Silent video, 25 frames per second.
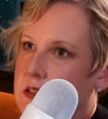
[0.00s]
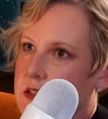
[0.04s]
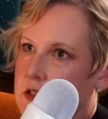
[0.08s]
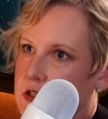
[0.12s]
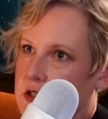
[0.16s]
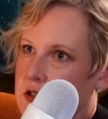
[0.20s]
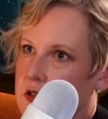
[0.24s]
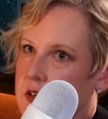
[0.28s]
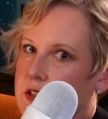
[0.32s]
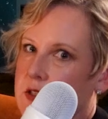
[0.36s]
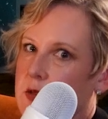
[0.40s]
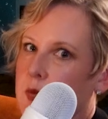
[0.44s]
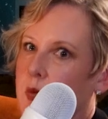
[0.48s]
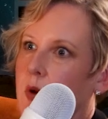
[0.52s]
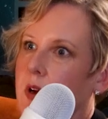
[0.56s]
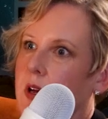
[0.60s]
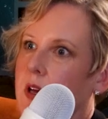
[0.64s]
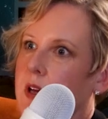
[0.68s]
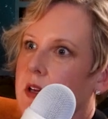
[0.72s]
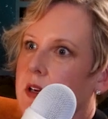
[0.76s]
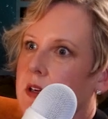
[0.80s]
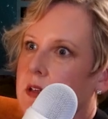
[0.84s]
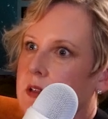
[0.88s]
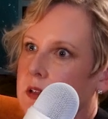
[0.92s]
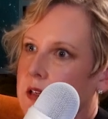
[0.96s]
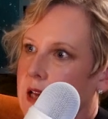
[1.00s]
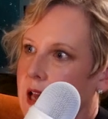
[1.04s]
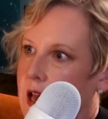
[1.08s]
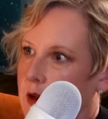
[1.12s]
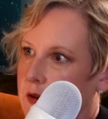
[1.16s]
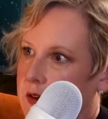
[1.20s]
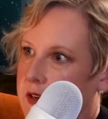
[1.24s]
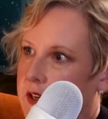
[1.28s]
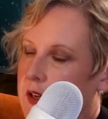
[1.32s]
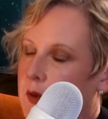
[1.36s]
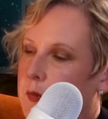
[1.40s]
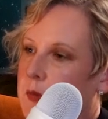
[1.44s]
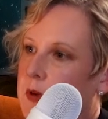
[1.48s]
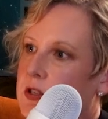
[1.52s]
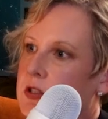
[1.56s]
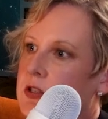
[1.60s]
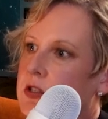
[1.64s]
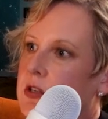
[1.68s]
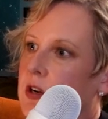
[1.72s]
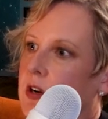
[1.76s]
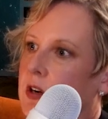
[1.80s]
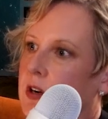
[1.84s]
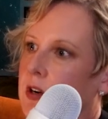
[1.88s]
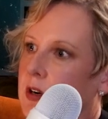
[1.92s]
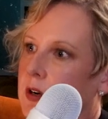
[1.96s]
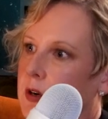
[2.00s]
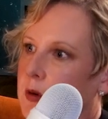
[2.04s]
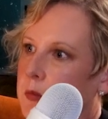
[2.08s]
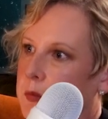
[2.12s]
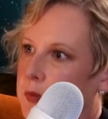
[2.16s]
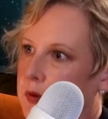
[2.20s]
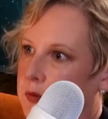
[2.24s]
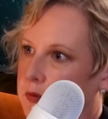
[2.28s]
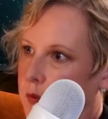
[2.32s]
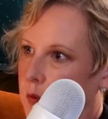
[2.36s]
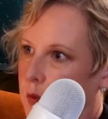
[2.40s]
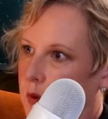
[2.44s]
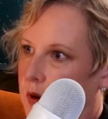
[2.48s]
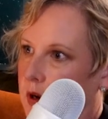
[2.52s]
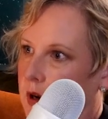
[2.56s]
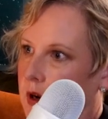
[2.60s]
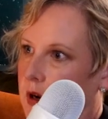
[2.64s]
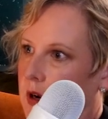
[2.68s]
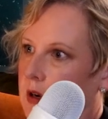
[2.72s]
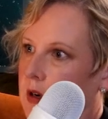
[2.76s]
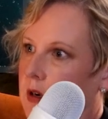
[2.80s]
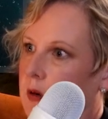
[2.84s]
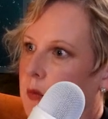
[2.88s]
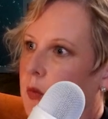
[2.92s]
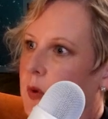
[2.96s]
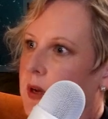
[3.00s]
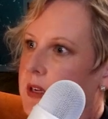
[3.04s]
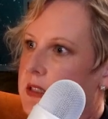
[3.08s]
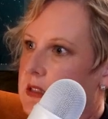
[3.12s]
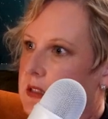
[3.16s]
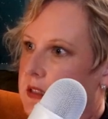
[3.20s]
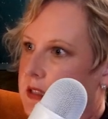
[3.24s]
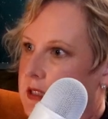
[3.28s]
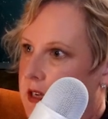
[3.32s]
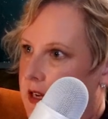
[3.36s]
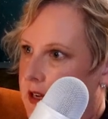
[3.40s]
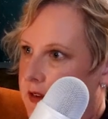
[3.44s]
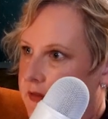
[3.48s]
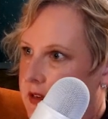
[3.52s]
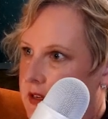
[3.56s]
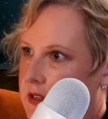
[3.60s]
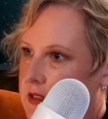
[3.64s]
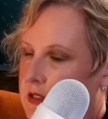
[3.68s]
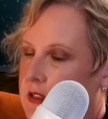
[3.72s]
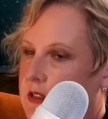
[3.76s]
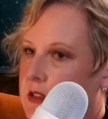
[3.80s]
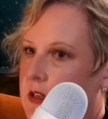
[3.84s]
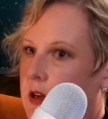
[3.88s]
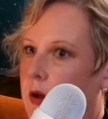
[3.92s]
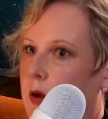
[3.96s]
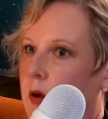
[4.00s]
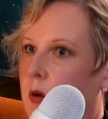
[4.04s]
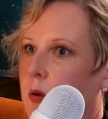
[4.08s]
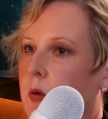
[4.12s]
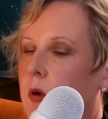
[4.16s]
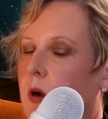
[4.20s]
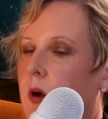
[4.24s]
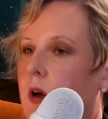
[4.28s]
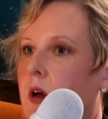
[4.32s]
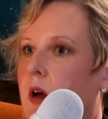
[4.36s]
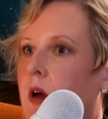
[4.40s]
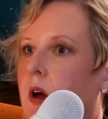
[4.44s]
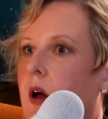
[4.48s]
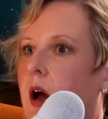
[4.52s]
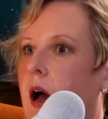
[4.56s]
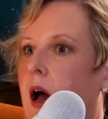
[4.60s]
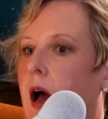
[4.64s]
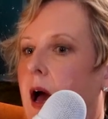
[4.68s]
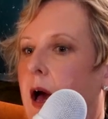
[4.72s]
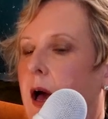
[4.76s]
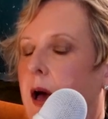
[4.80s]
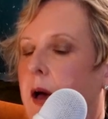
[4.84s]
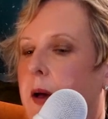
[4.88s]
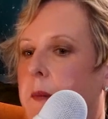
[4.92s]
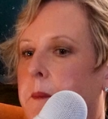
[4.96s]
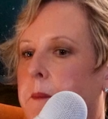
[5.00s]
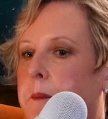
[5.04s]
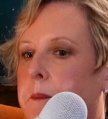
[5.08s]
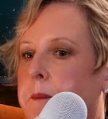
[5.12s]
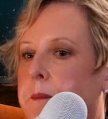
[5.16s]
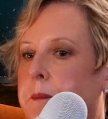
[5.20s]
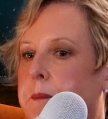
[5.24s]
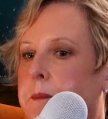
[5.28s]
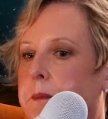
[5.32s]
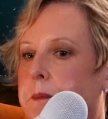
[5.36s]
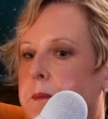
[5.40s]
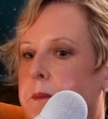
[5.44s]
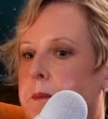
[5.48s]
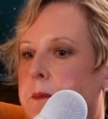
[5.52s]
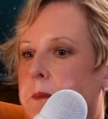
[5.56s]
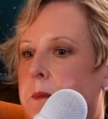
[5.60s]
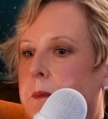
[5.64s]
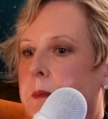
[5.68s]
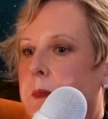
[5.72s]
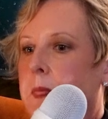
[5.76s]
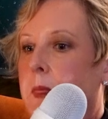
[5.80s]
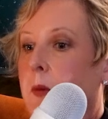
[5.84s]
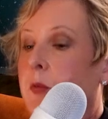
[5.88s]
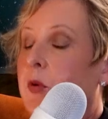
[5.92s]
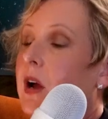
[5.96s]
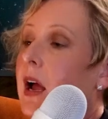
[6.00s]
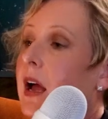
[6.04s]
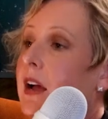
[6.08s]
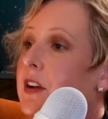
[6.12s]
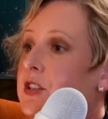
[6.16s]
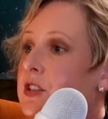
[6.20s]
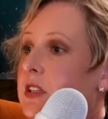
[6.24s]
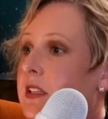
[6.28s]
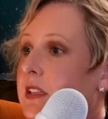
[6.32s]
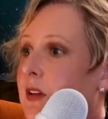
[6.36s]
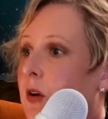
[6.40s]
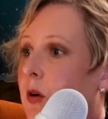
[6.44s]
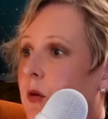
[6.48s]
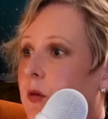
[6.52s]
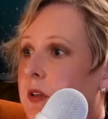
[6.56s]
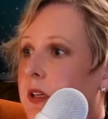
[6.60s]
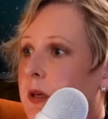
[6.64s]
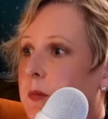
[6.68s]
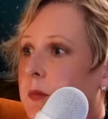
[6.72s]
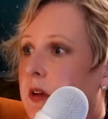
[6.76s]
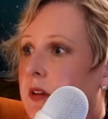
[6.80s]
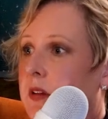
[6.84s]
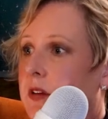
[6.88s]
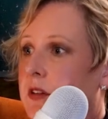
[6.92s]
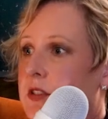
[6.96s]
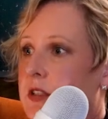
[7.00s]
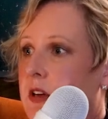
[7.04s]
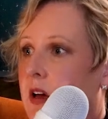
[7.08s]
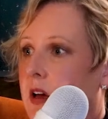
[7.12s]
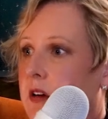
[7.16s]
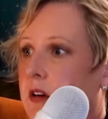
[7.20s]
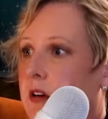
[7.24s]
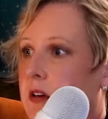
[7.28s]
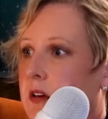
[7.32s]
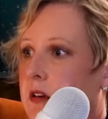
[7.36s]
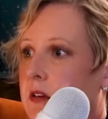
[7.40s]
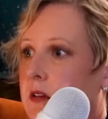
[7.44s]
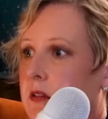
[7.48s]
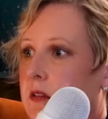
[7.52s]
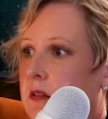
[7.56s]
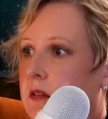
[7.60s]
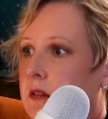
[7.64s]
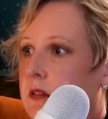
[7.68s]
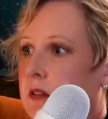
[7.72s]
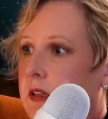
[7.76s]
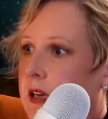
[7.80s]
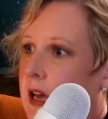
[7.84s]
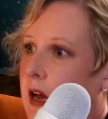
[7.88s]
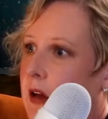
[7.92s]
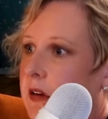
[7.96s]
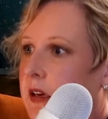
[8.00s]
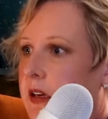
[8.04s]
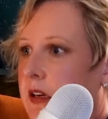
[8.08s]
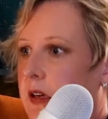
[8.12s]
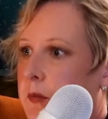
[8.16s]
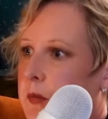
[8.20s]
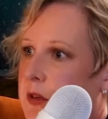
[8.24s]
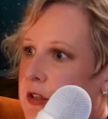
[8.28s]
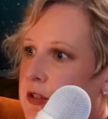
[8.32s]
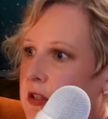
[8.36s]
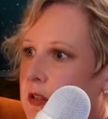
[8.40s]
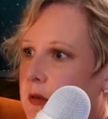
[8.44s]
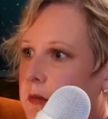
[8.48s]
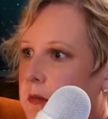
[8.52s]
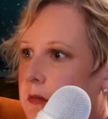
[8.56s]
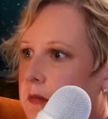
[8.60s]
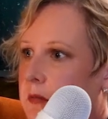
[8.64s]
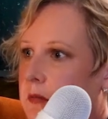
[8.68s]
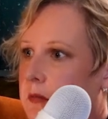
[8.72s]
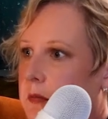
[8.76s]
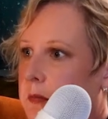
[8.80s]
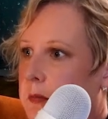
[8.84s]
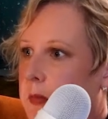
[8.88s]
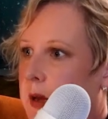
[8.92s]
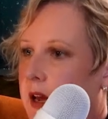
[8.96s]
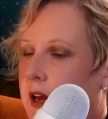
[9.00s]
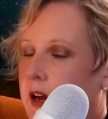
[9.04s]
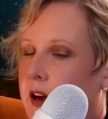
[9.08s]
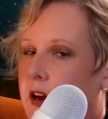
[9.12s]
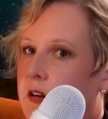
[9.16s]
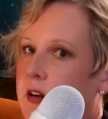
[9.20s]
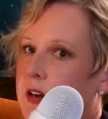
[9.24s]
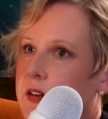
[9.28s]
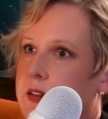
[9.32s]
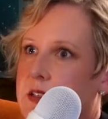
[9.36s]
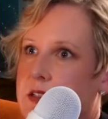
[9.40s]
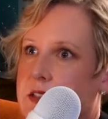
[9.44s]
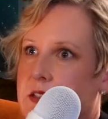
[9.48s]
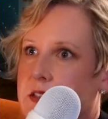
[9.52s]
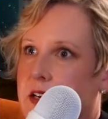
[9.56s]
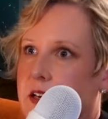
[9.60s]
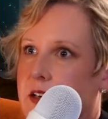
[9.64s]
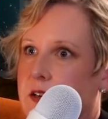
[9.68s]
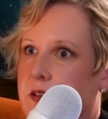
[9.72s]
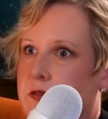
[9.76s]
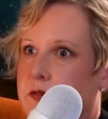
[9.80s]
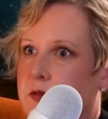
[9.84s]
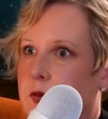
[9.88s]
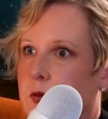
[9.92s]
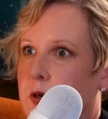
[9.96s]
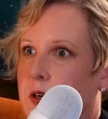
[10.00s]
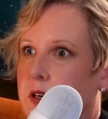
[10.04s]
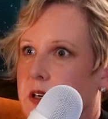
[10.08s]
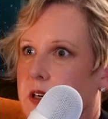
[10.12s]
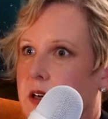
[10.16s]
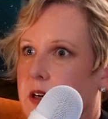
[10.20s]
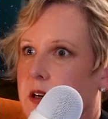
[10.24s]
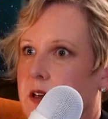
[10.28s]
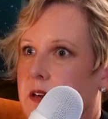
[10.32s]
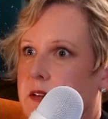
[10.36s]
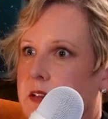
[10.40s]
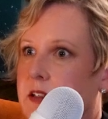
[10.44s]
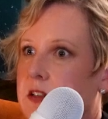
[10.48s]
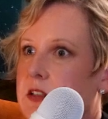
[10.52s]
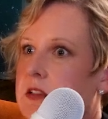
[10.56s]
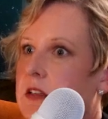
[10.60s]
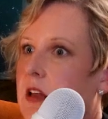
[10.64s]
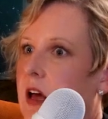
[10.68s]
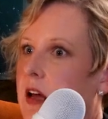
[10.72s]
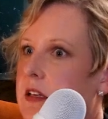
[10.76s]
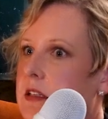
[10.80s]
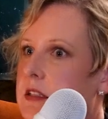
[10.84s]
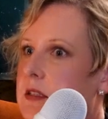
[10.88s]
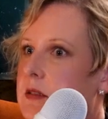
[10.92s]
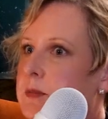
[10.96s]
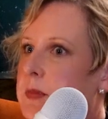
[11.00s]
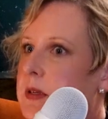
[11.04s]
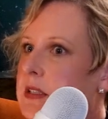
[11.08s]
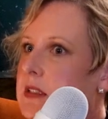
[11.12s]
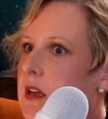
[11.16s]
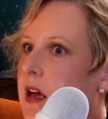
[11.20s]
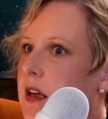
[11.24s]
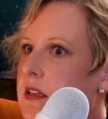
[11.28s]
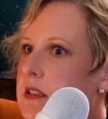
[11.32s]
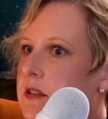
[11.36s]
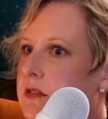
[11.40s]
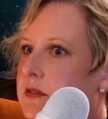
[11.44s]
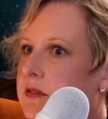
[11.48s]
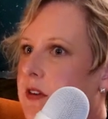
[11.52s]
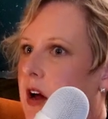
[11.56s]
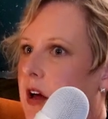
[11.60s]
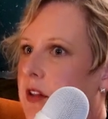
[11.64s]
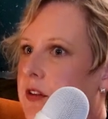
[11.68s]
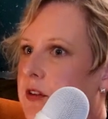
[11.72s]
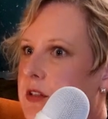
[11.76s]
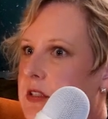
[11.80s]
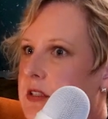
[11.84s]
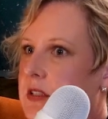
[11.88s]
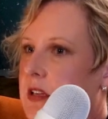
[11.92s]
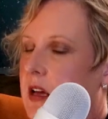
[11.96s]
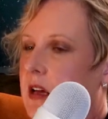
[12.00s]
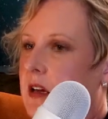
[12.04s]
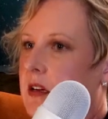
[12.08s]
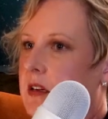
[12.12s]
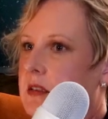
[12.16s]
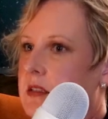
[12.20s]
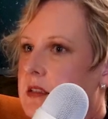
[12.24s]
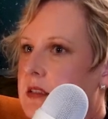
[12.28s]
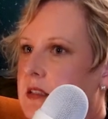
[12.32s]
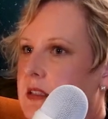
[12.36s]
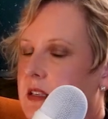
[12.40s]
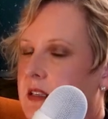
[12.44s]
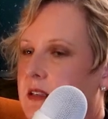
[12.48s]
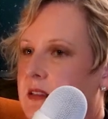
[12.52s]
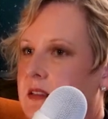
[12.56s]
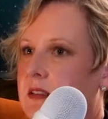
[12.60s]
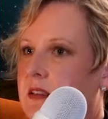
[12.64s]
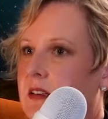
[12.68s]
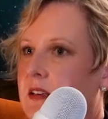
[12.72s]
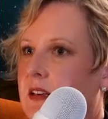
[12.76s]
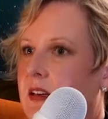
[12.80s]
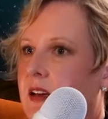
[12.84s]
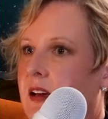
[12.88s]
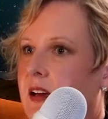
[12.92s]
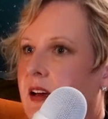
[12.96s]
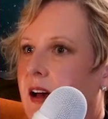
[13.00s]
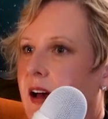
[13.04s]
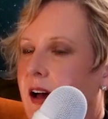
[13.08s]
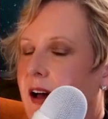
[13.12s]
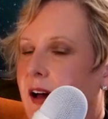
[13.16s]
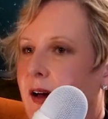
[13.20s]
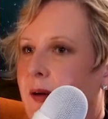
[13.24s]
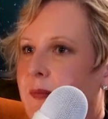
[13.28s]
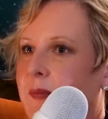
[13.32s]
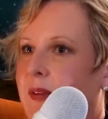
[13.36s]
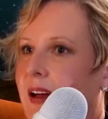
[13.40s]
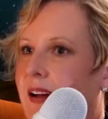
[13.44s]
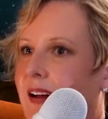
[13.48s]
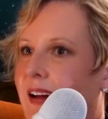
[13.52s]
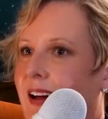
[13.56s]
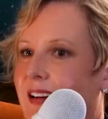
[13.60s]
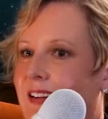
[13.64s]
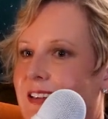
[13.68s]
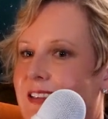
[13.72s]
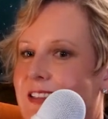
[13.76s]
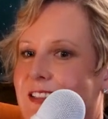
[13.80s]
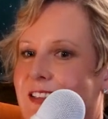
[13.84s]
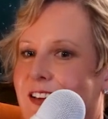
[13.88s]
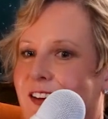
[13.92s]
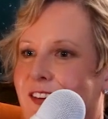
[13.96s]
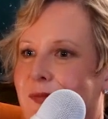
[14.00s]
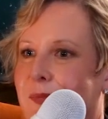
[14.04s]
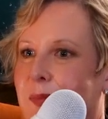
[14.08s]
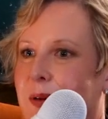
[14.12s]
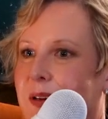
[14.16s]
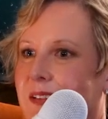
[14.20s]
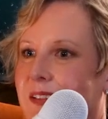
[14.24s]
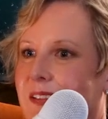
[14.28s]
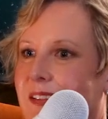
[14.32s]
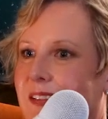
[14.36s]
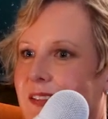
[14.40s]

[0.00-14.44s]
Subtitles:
District 1 county commissioner before Wesley Davis. So um, we're actually the only mother-daughter county commission pair in the state of Florida. There's been lots of father sons and that kind of stuff, but